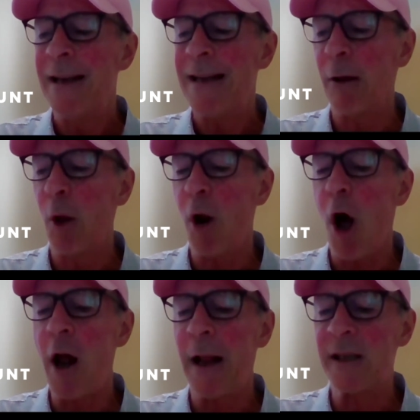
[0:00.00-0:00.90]
Download
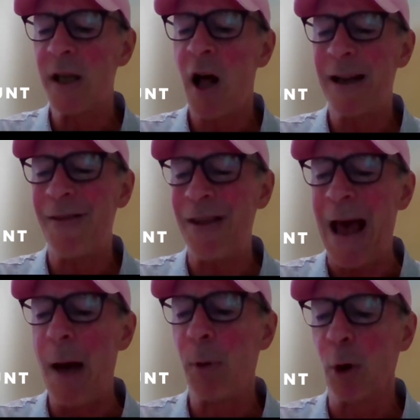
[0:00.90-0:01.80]
Onyx Hunt in the
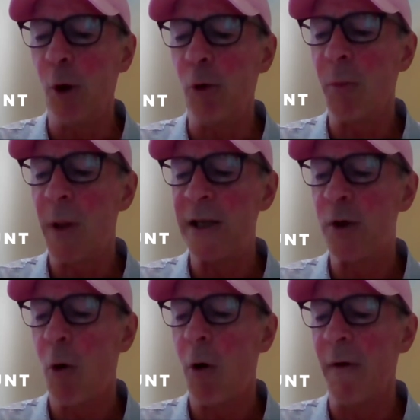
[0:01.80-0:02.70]
app or Google Play Store,